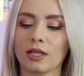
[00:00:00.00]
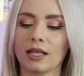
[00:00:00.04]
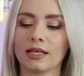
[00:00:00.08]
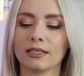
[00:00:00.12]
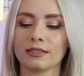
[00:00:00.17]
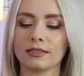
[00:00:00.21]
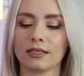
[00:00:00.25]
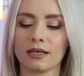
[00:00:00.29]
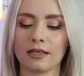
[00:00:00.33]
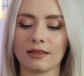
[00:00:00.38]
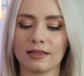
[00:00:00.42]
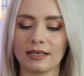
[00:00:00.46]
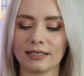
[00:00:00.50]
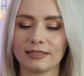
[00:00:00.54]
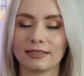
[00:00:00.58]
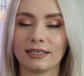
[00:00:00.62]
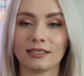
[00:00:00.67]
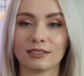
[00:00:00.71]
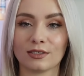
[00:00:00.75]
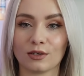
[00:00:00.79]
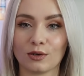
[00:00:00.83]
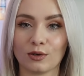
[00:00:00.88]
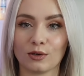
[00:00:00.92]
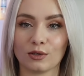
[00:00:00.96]
cleanser. This
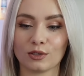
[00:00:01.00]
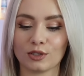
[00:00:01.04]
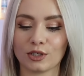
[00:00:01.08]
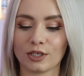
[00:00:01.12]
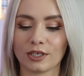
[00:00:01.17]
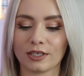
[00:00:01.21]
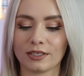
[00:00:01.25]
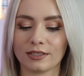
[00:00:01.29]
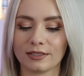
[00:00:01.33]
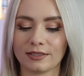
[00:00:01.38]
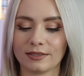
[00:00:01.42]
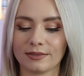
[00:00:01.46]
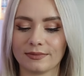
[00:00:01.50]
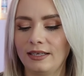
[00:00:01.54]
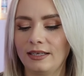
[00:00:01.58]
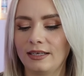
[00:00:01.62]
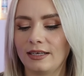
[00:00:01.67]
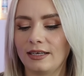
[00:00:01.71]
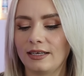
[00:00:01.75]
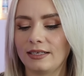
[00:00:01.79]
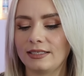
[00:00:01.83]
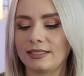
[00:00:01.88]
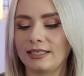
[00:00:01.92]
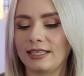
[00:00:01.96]
is gorgeous.
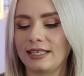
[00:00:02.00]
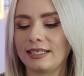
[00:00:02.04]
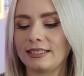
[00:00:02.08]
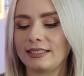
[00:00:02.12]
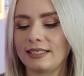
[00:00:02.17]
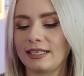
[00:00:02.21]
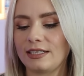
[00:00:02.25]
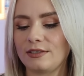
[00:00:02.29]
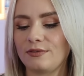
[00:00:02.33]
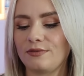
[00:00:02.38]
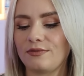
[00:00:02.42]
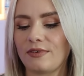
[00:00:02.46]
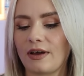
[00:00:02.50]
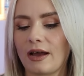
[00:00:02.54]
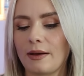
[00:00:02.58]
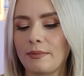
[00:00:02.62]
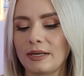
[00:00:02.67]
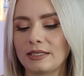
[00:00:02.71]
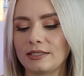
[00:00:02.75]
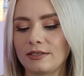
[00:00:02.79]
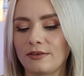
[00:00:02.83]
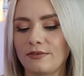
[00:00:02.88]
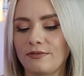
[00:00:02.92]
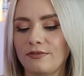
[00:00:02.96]
So this is fab
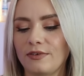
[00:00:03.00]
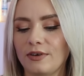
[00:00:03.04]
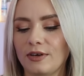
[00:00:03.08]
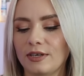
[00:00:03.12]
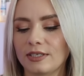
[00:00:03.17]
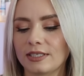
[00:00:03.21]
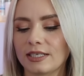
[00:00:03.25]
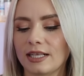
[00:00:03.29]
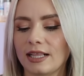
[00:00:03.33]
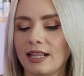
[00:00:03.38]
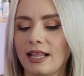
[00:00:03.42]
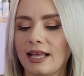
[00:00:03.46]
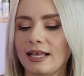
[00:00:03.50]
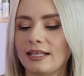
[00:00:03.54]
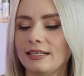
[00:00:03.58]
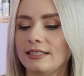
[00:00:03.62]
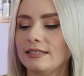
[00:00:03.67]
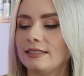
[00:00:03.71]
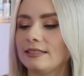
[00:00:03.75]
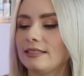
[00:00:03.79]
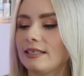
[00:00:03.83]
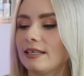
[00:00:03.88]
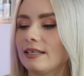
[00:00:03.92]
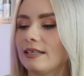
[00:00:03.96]
as a first
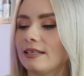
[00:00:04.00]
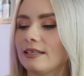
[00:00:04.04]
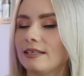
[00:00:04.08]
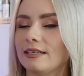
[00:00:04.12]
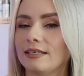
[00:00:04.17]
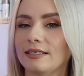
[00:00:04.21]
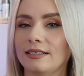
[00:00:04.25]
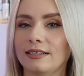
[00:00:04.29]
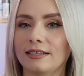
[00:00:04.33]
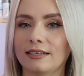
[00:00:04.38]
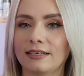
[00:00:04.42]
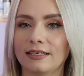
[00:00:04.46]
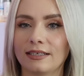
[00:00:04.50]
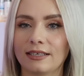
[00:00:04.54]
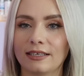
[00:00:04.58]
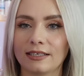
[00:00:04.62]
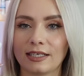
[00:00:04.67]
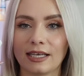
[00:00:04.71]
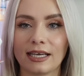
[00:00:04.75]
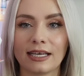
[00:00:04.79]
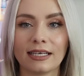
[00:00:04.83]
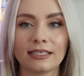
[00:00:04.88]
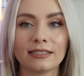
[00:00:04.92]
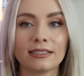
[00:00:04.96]
cleanse.
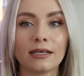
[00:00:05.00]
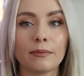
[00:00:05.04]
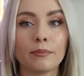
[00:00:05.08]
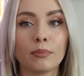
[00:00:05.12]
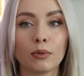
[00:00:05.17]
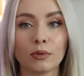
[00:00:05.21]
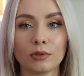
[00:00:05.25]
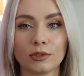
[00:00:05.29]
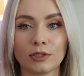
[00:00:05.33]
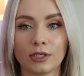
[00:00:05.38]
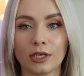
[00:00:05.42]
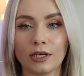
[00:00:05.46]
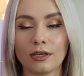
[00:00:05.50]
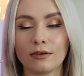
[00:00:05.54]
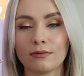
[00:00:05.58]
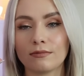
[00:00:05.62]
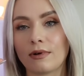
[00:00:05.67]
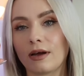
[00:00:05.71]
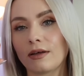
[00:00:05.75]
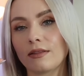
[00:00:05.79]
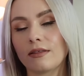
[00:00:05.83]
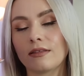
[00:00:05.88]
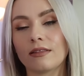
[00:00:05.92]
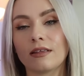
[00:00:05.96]
It is a butter
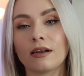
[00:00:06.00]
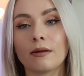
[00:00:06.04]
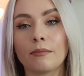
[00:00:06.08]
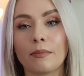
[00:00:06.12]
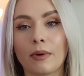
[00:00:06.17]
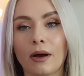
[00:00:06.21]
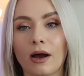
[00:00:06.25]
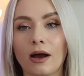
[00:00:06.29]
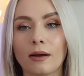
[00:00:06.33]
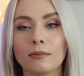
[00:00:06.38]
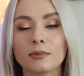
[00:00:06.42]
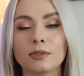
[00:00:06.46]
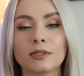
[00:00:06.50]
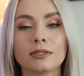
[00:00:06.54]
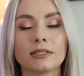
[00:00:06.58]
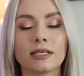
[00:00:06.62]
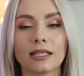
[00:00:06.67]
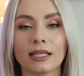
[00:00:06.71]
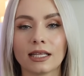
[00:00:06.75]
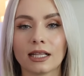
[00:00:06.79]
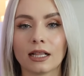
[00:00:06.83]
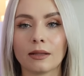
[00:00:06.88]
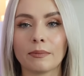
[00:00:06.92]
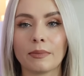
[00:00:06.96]
rather than a balm, so it's a
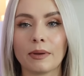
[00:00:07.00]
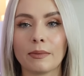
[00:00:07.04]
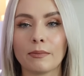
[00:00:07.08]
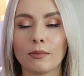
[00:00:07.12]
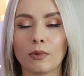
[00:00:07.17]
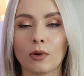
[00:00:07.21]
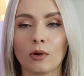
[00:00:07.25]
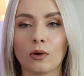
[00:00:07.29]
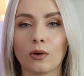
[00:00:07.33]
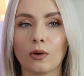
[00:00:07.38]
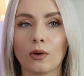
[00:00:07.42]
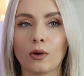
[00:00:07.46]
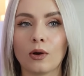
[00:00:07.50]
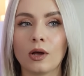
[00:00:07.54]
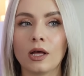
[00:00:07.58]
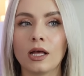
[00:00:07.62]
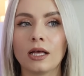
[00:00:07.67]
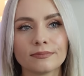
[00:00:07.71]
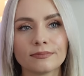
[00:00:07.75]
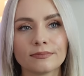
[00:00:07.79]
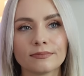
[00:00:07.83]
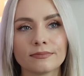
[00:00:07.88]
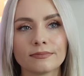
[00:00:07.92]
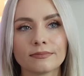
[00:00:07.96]
little bit more
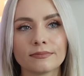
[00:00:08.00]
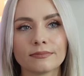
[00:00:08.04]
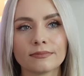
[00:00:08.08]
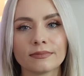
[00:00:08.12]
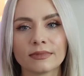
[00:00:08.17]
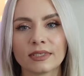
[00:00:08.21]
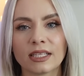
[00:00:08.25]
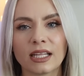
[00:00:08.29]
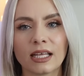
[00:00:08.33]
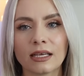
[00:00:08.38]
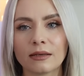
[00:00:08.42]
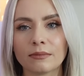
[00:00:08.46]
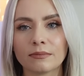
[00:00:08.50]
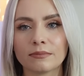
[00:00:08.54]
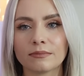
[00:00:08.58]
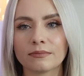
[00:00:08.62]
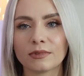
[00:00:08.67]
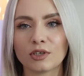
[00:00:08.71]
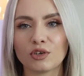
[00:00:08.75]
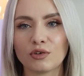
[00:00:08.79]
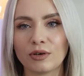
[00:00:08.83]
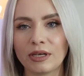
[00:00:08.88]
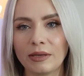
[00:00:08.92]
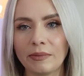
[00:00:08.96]
like
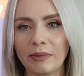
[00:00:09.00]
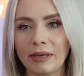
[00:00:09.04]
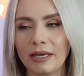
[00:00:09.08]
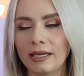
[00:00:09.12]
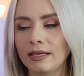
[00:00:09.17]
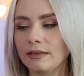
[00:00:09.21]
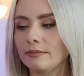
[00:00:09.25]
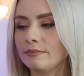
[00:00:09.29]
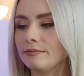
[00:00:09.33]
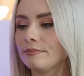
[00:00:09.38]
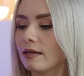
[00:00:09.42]
creamy